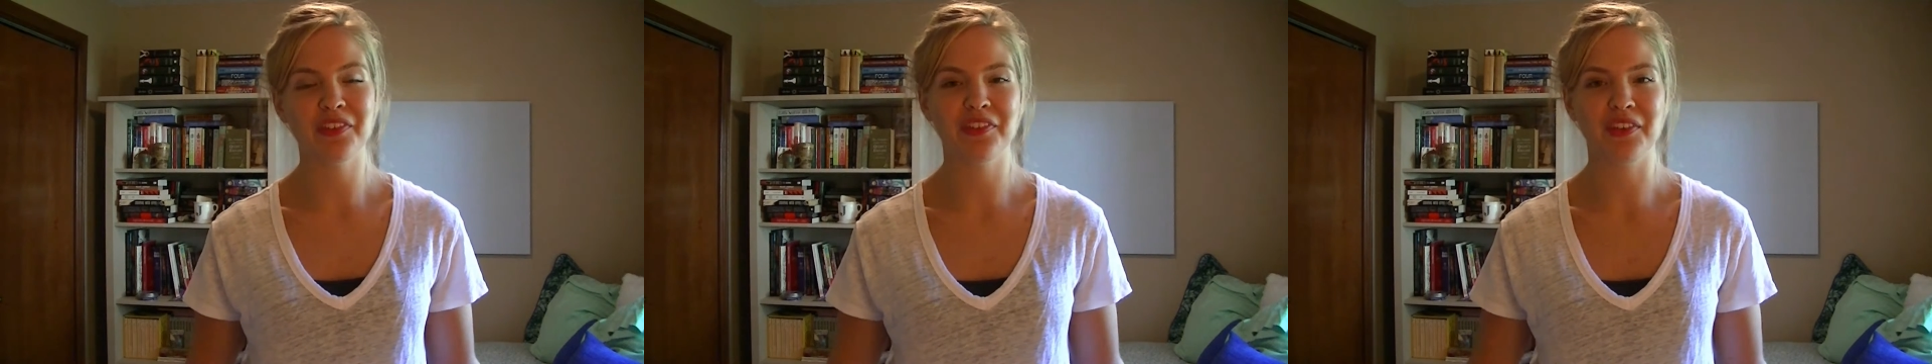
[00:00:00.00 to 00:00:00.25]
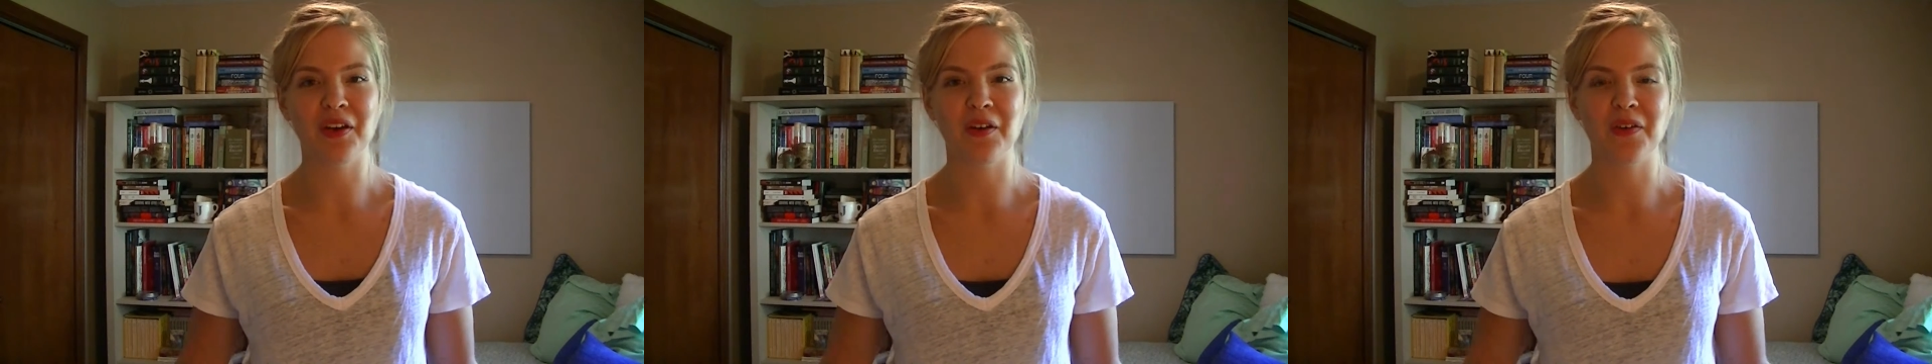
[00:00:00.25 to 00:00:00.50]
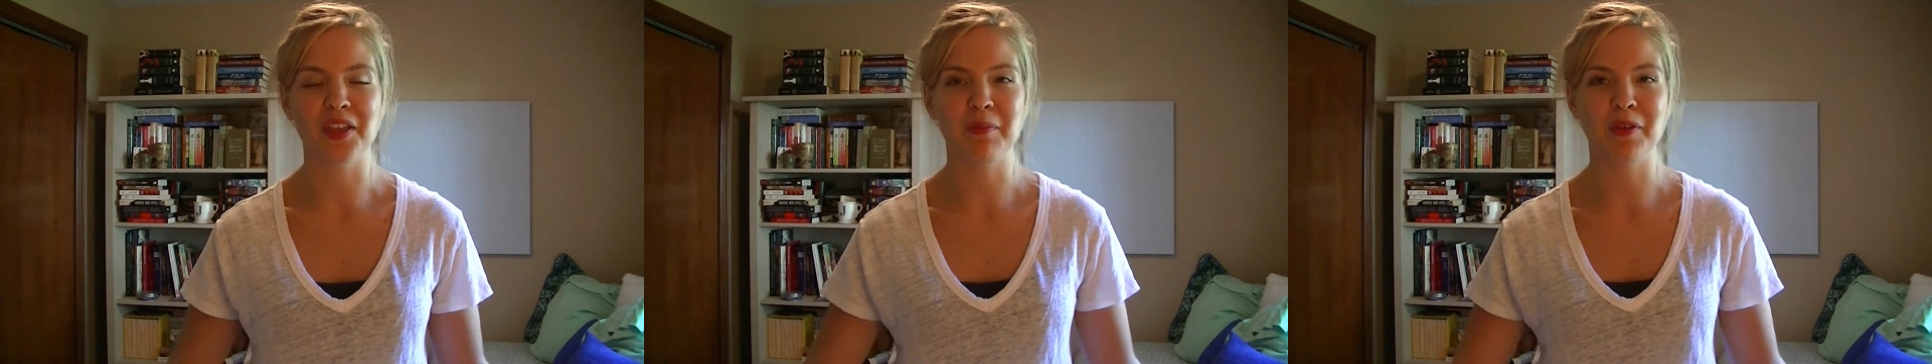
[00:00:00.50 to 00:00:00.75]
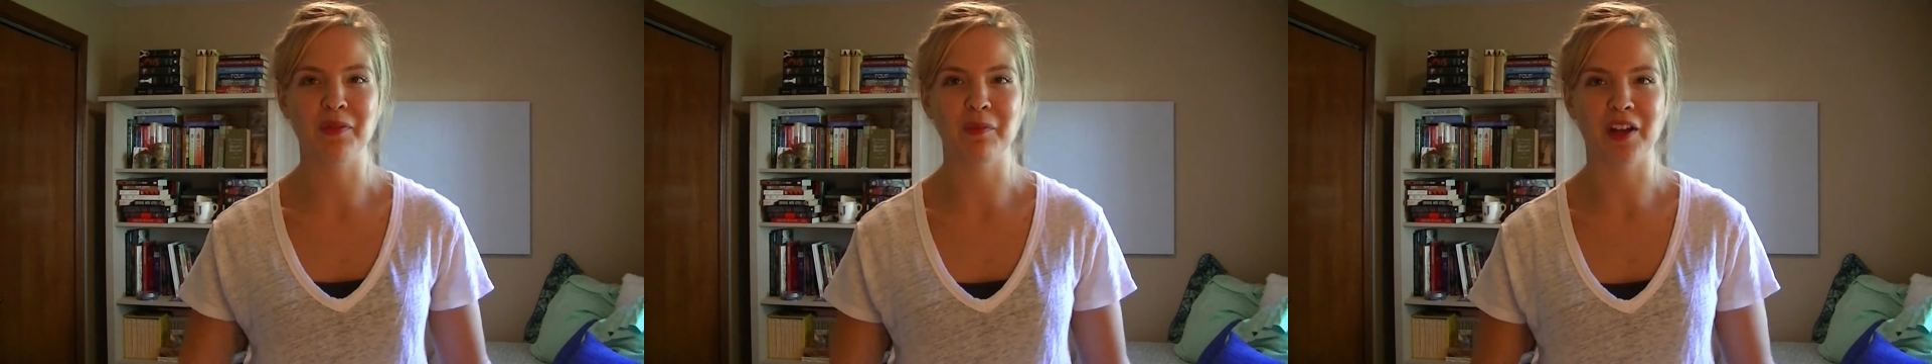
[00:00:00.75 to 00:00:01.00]
so he
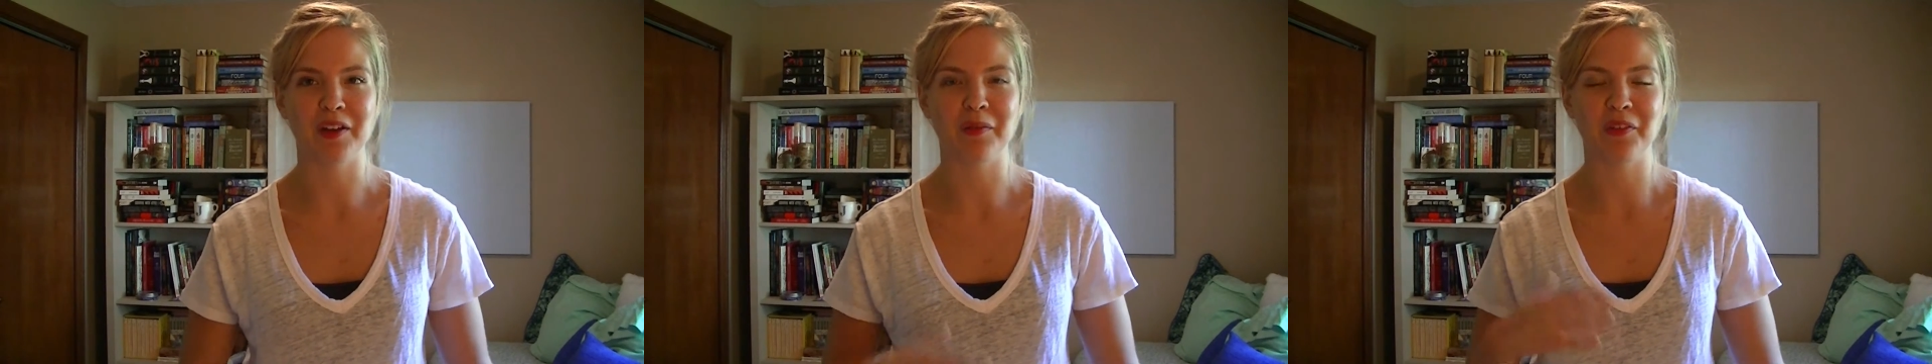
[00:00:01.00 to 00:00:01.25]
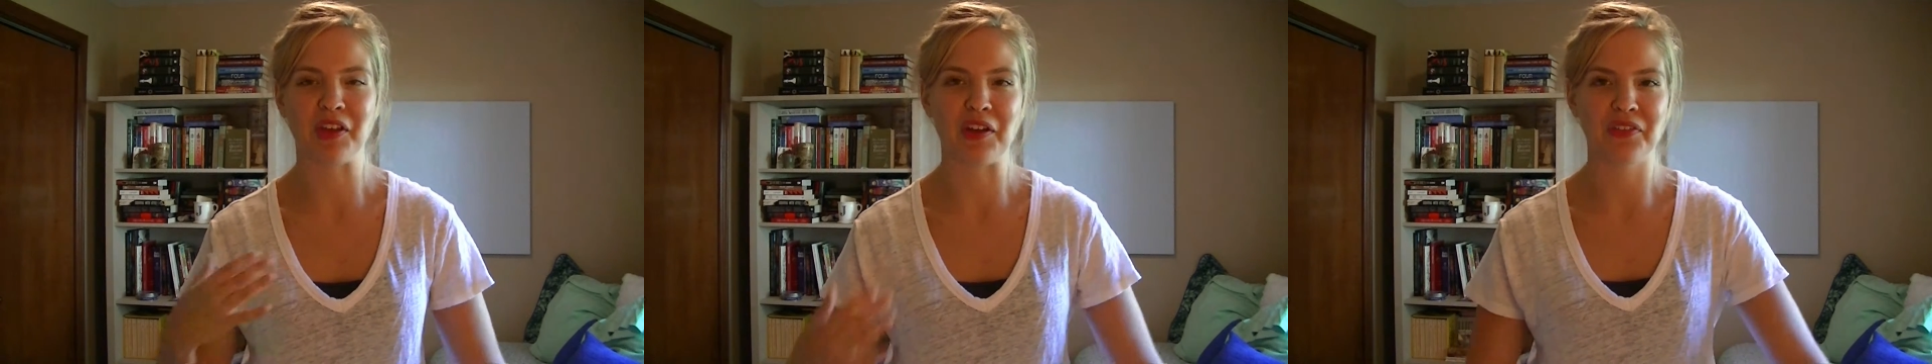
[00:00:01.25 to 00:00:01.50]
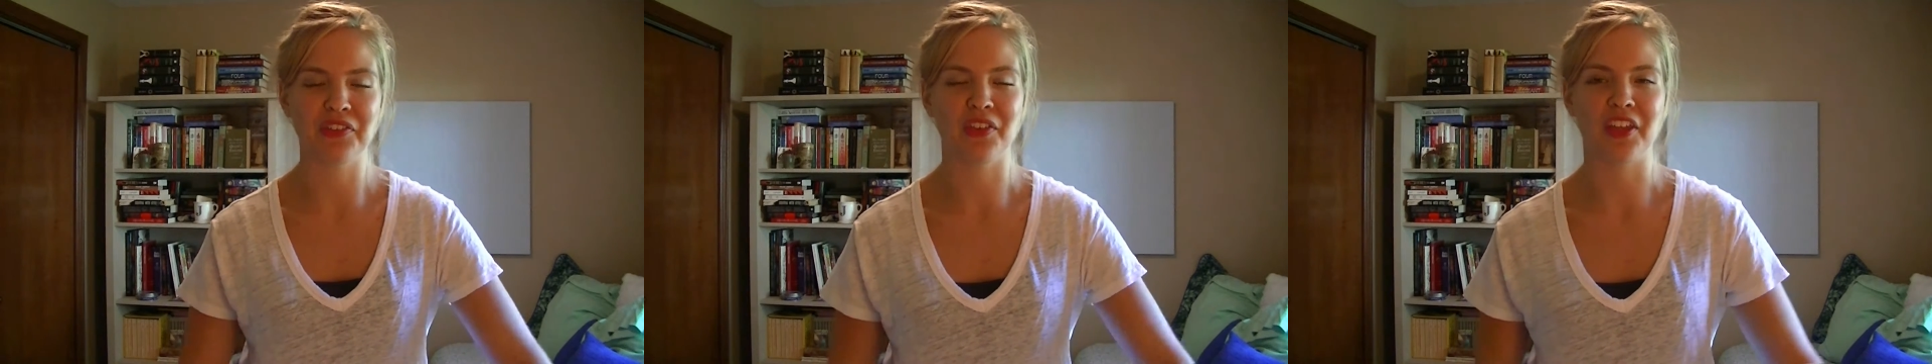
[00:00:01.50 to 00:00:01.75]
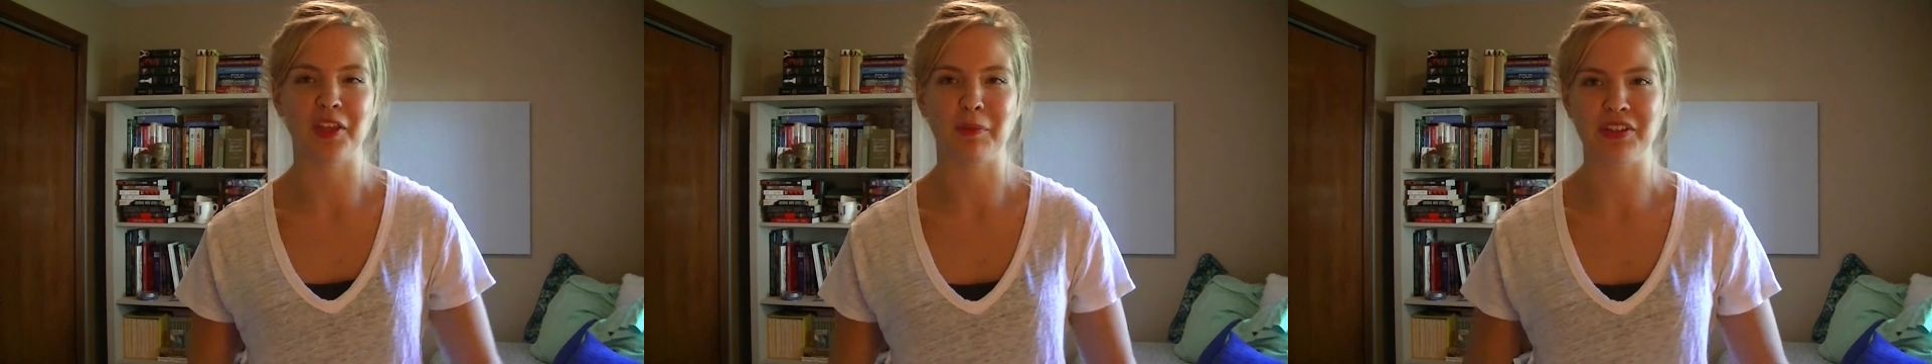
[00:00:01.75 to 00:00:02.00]
puts mud on himself so
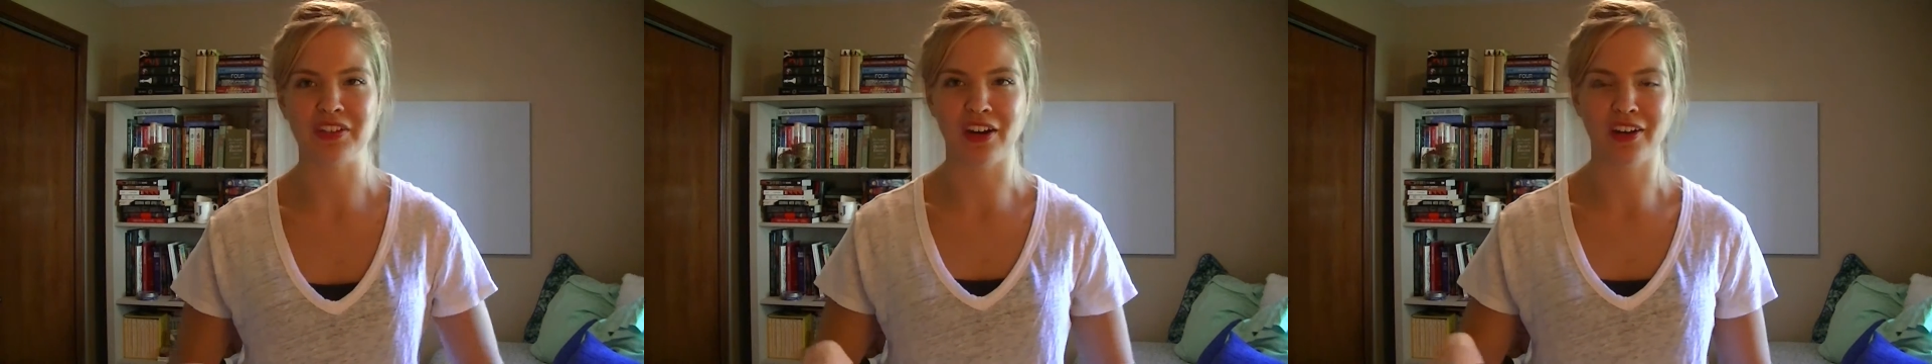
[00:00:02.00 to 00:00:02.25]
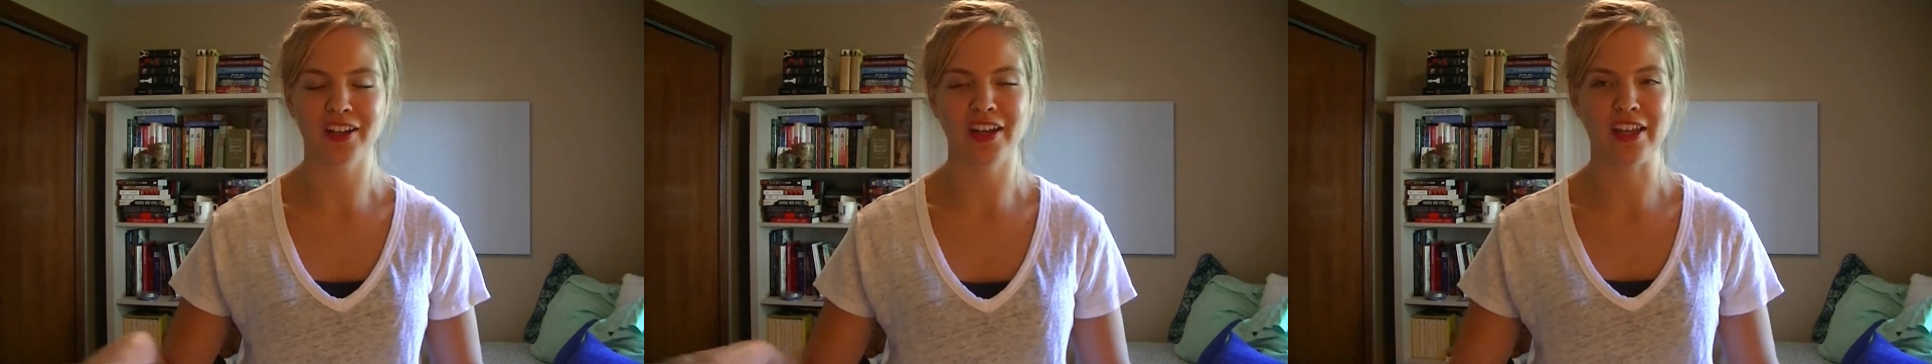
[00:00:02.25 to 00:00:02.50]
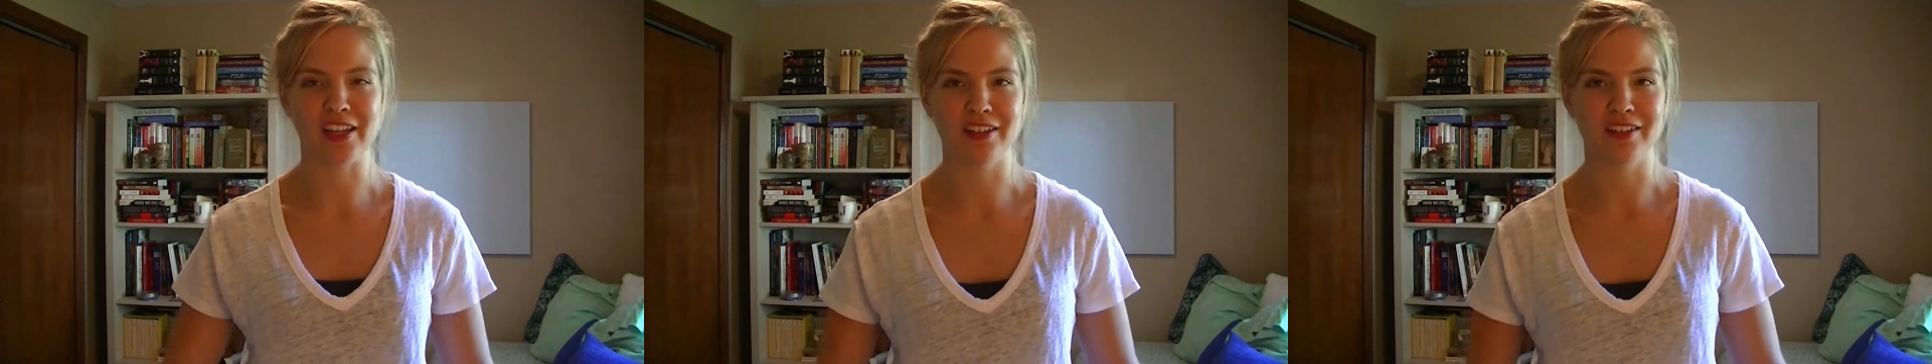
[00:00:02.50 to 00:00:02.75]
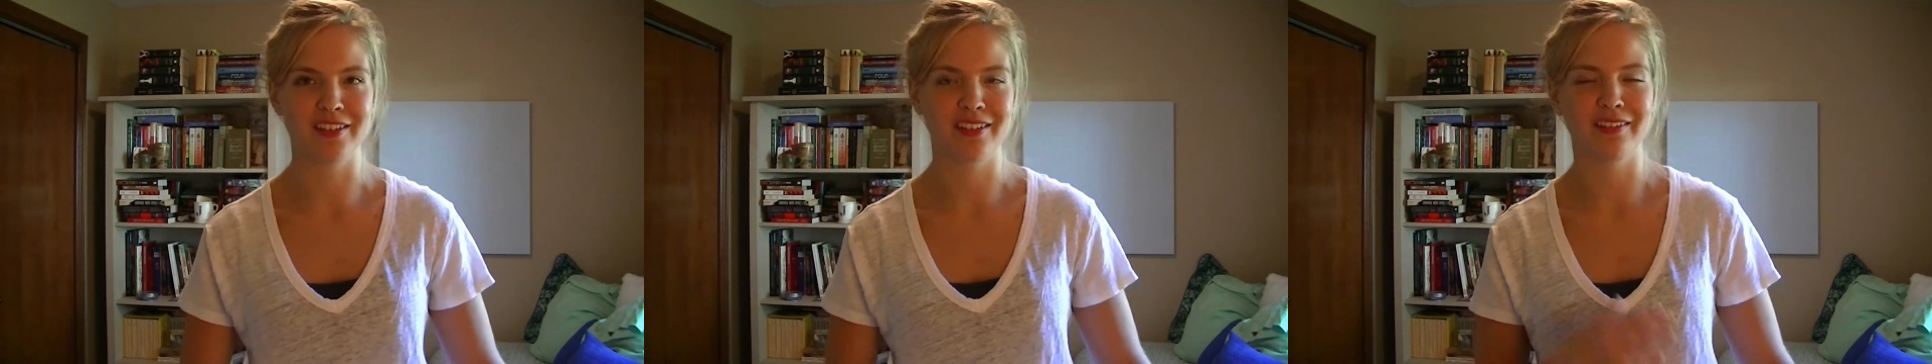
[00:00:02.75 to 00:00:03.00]
that he'll be dark
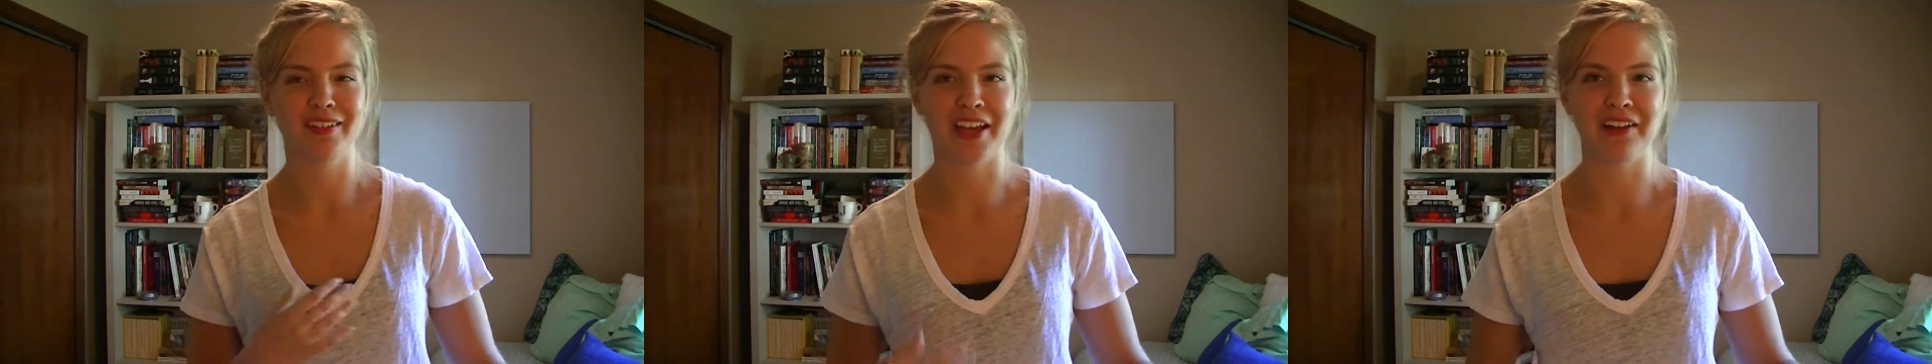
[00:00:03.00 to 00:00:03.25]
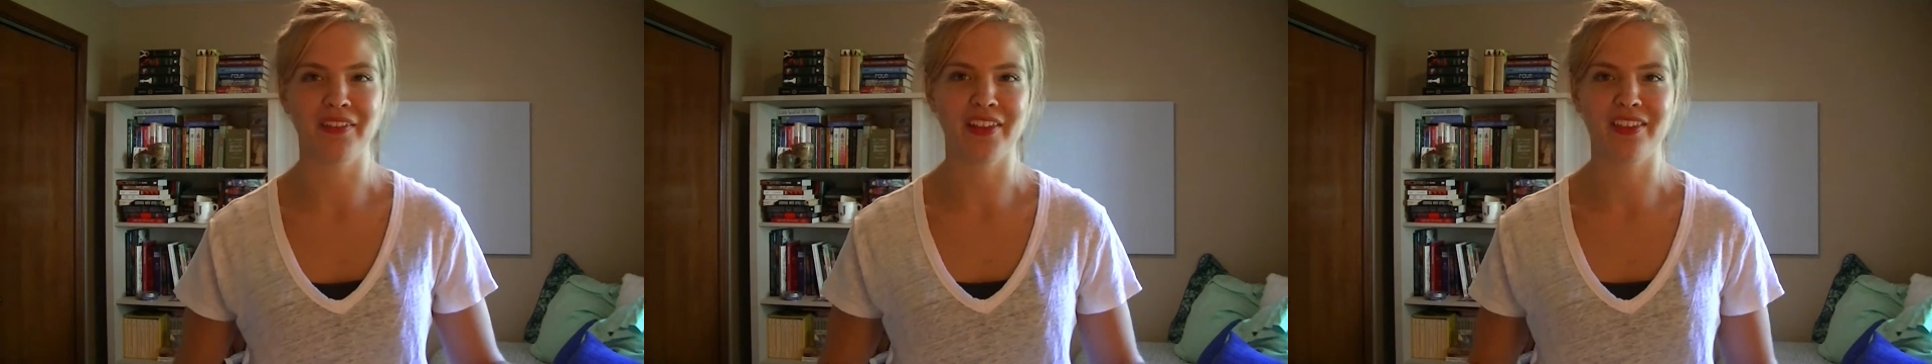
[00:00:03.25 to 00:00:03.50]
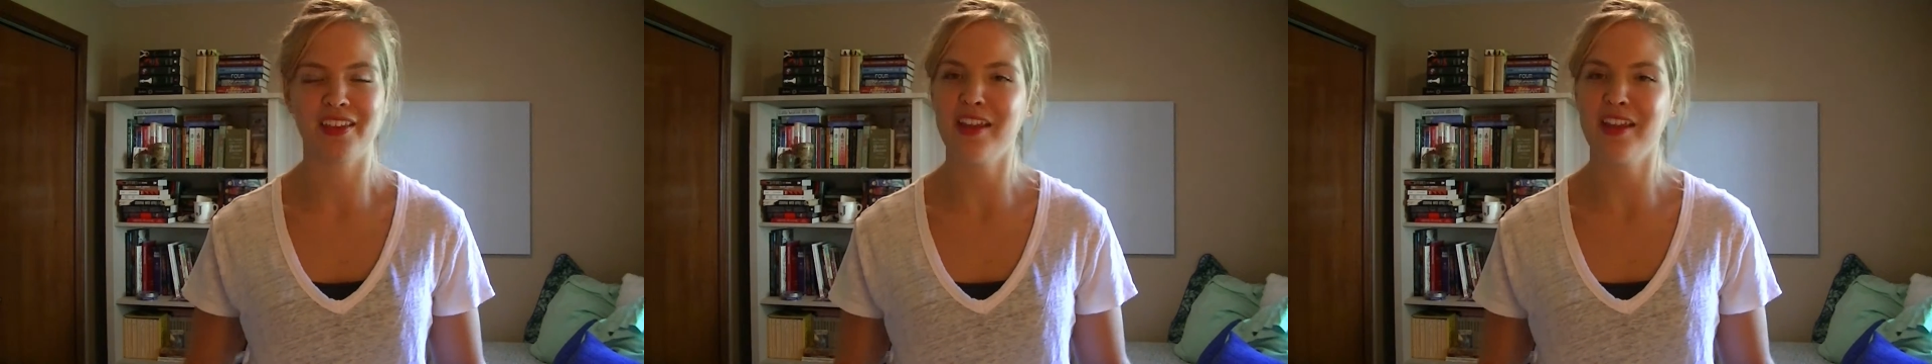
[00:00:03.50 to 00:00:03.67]
and kind of like the